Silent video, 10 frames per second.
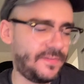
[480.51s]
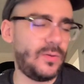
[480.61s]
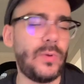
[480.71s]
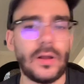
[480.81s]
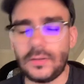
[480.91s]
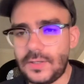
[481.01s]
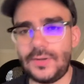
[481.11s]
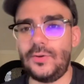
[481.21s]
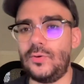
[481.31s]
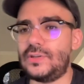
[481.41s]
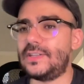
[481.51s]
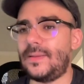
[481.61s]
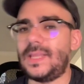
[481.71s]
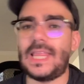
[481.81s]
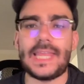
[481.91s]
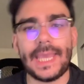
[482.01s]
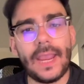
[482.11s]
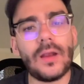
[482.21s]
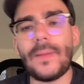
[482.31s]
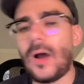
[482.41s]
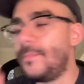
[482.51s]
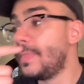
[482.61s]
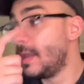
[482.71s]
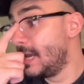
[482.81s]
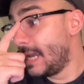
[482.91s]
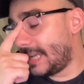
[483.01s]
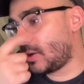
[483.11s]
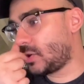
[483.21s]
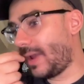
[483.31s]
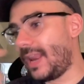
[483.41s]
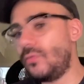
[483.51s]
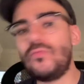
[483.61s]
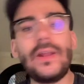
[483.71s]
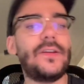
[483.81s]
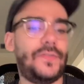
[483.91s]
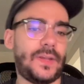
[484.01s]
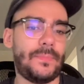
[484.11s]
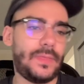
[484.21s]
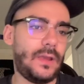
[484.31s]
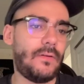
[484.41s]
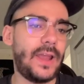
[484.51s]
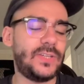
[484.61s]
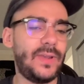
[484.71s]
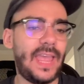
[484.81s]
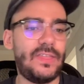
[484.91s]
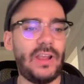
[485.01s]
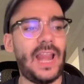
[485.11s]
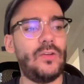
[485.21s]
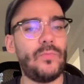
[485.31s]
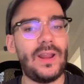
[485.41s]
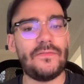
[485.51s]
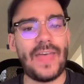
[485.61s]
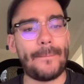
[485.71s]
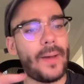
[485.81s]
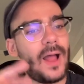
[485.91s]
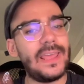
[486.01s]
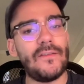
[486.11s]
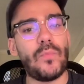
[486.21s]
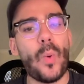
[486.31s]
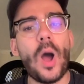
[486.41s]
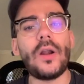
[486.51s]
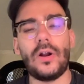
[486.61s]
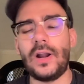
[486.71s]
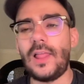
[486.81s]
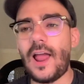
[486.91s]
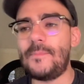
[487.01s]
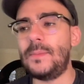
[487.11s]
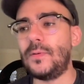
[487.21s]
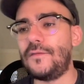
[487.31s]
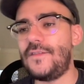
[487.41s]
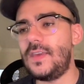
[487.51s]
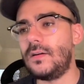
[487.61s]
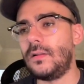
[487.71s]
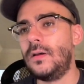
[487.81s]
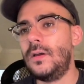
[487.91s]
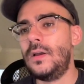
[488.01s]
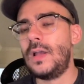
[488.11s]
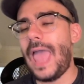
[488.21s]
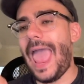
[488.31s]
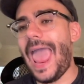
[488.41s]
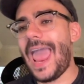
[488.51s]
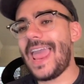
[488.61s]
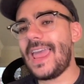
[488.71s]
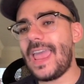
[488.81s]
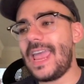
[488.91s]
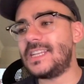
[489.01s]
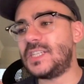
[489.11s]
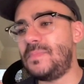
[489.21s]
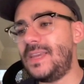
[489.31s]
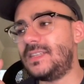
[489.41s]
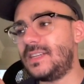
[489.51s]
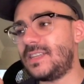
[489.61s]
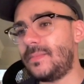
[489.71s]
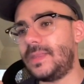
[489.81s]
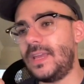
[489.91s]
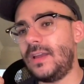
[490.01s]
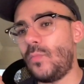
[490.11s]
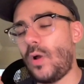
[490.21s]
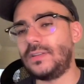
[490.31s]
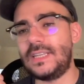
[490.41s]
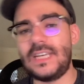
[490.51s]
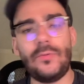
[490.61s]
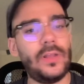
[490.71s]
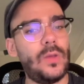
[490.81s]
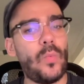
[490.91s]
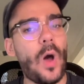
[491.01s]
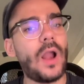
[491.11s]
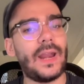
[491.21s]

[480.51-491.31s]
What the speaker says: you will, to something that they care about. It's also getting rid of something, right? So again, they're getting rid of that body of water, and a lot of people feel, it speaks to something Walt Disney really wanted.